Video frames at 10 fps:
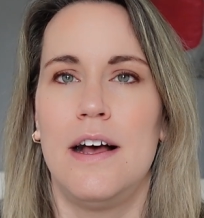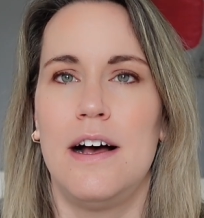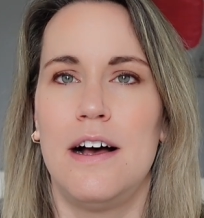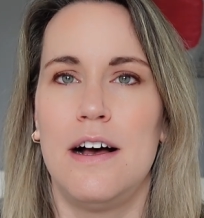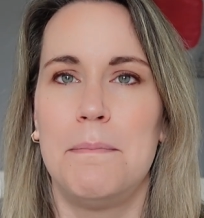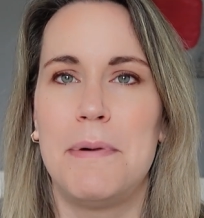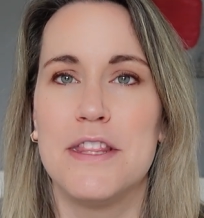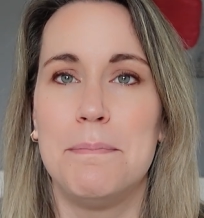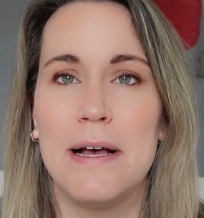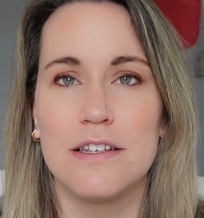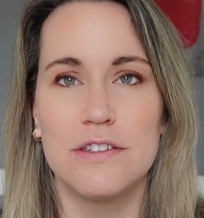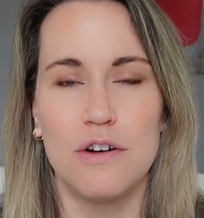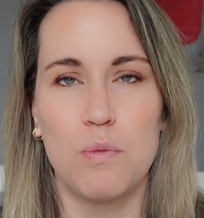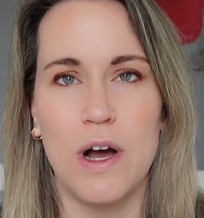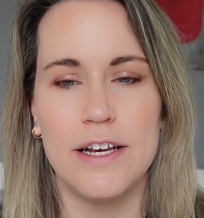But the bezels
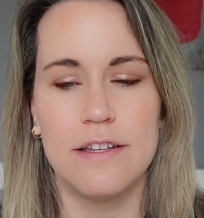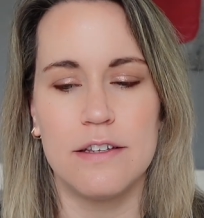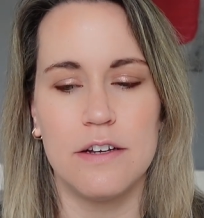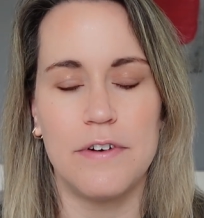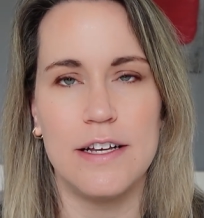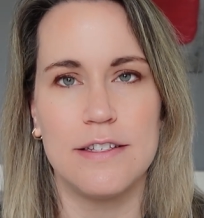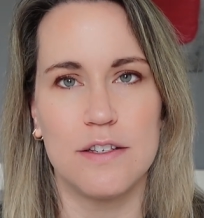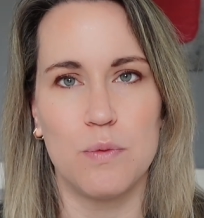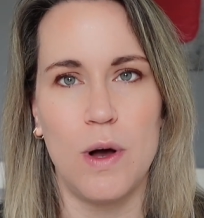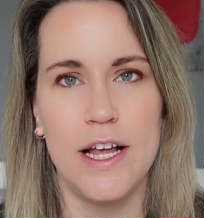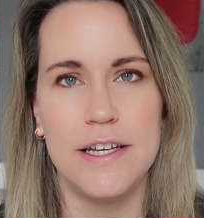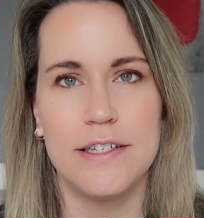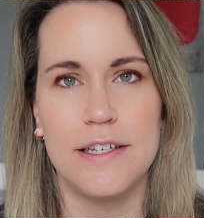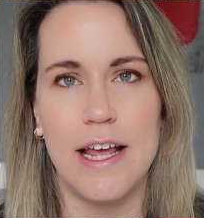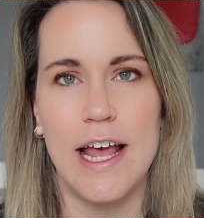are white, the device is
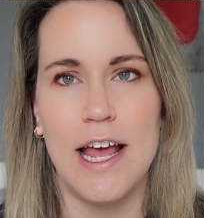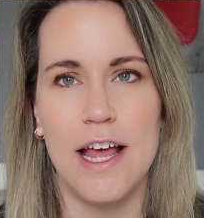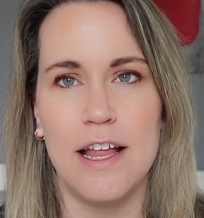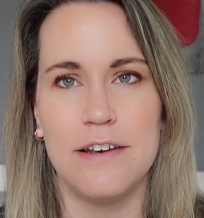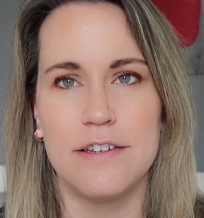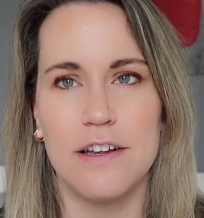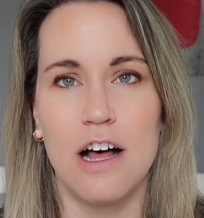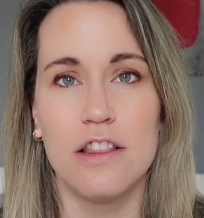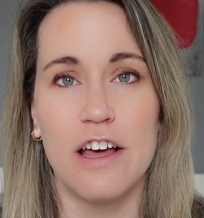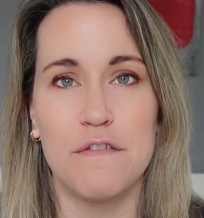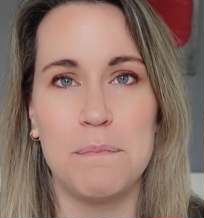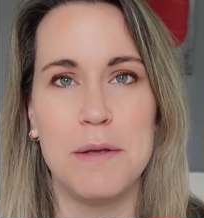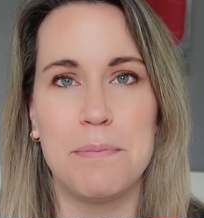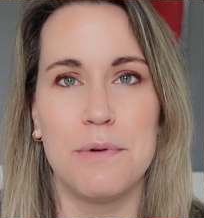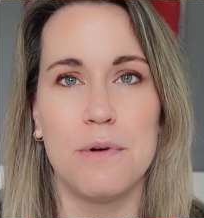white, and a lot of
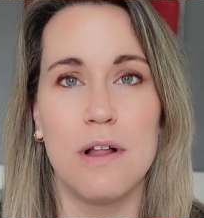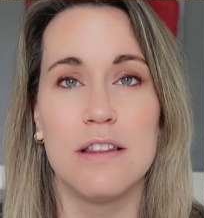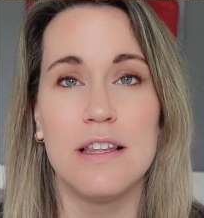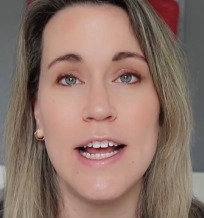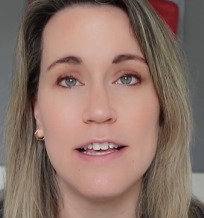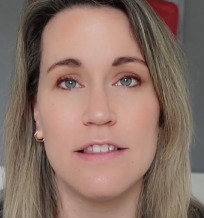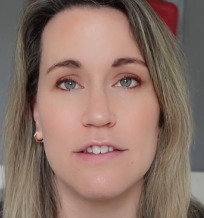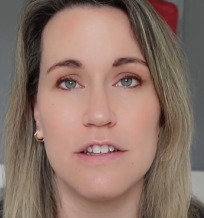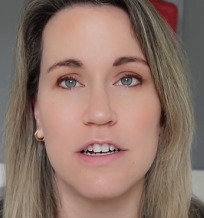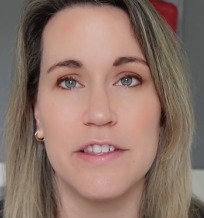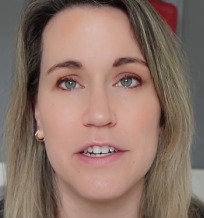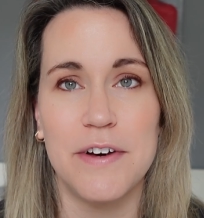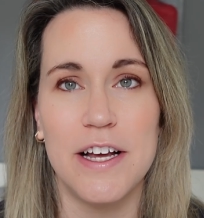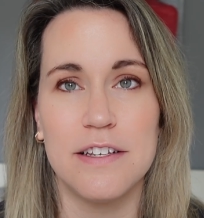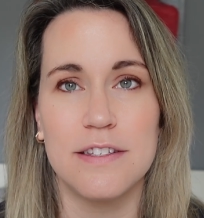people like this look of the
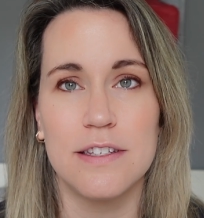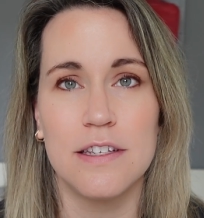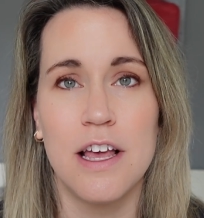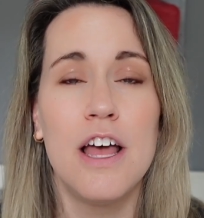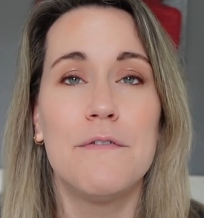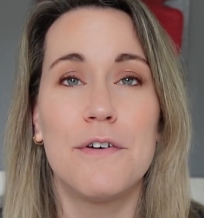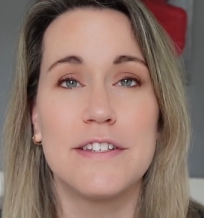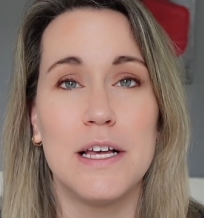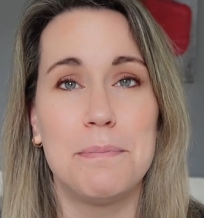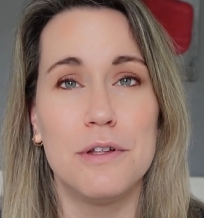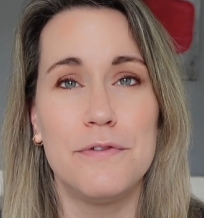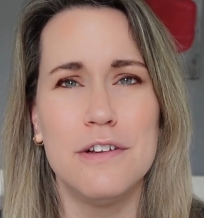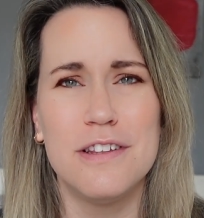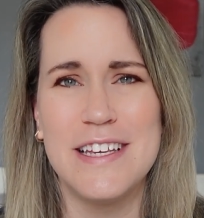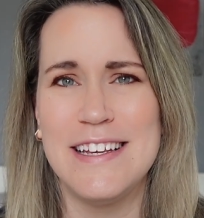device. For example, if
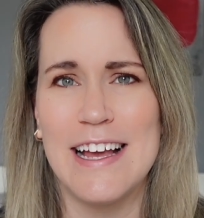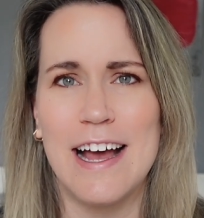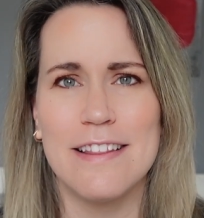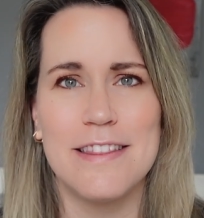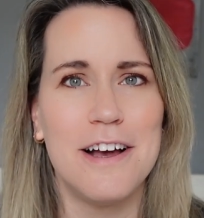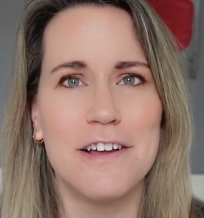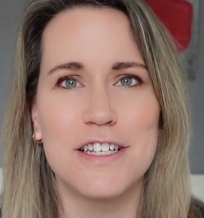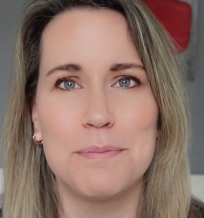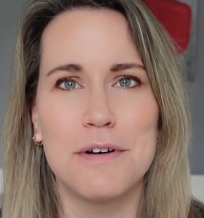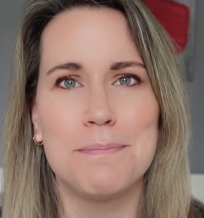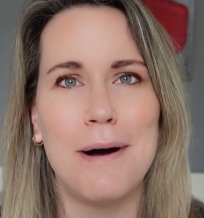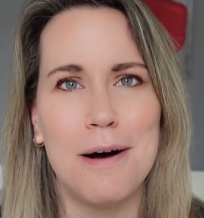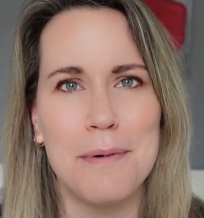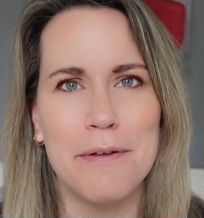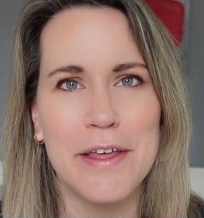you're looking at the Onyx Books
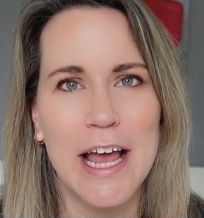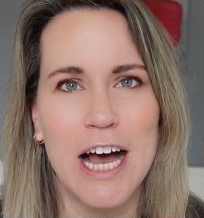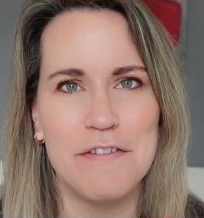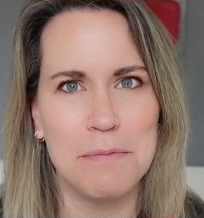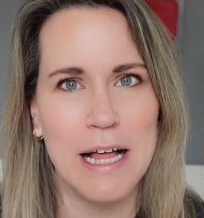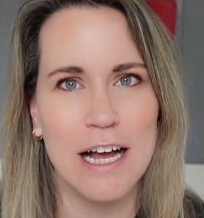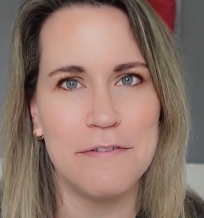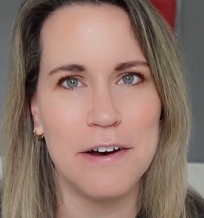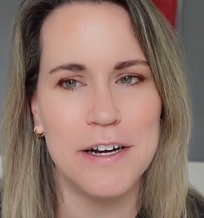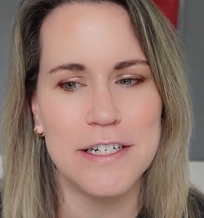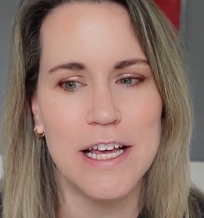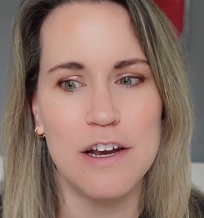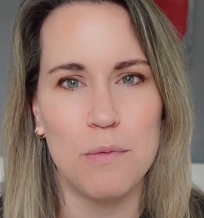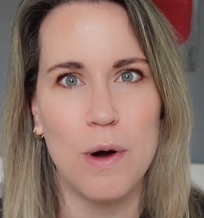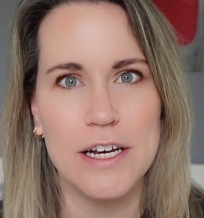Palma, they have a black variant
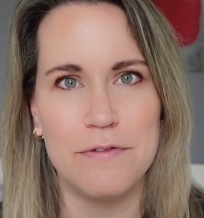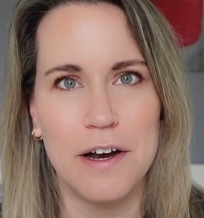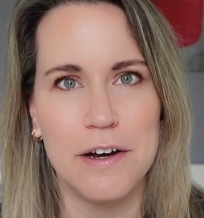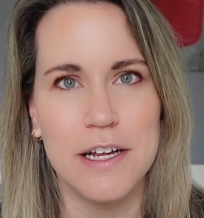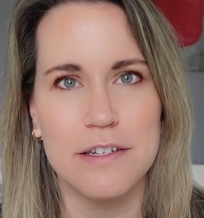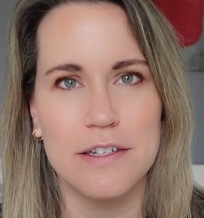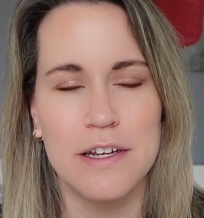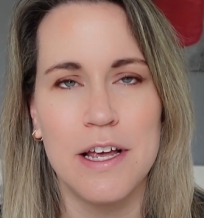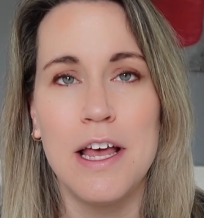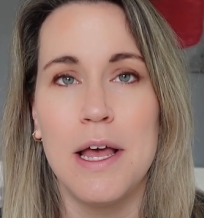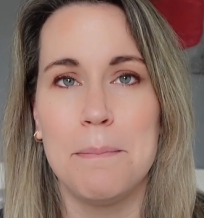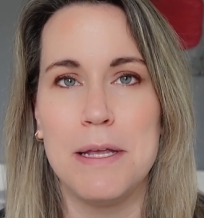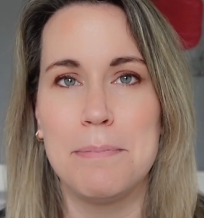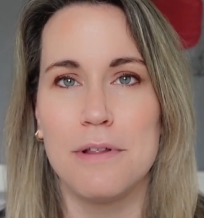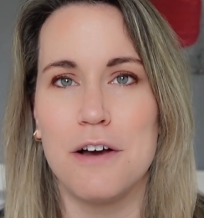and a white variant.
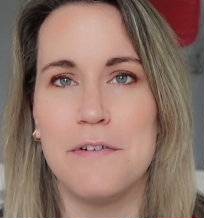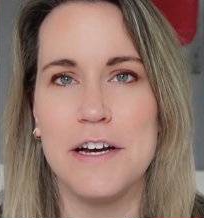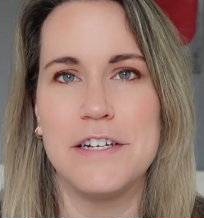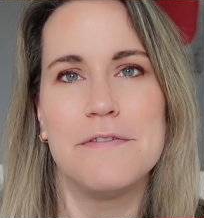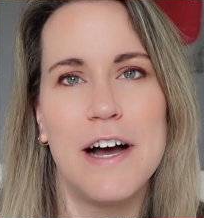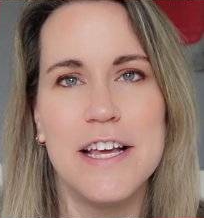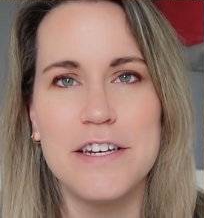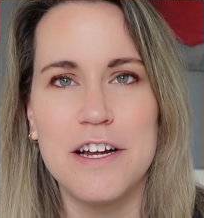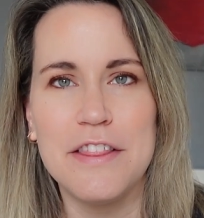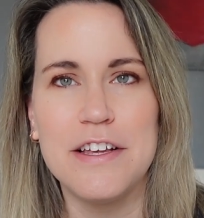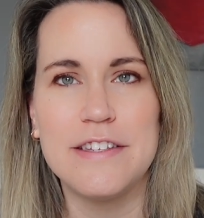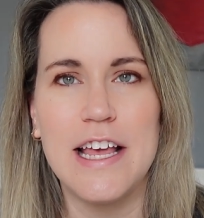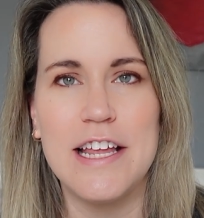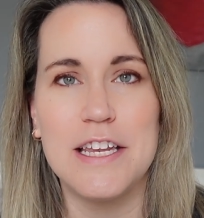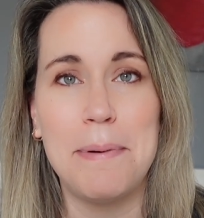People are very divided on
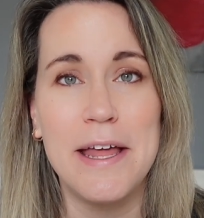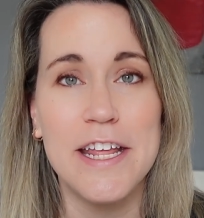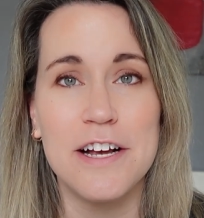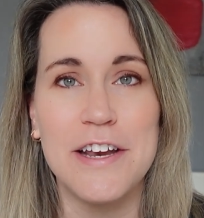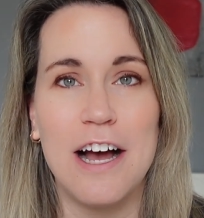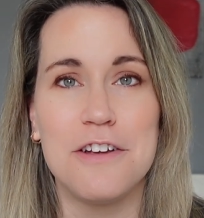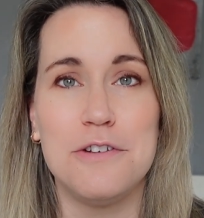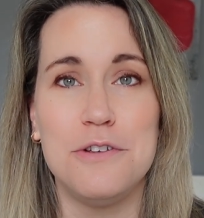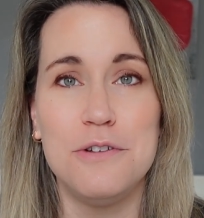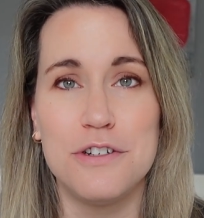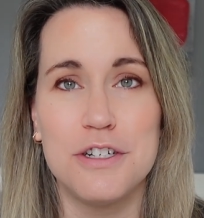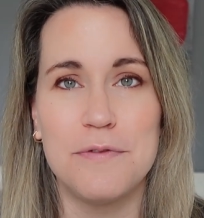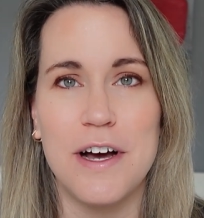this, and depending on how you use your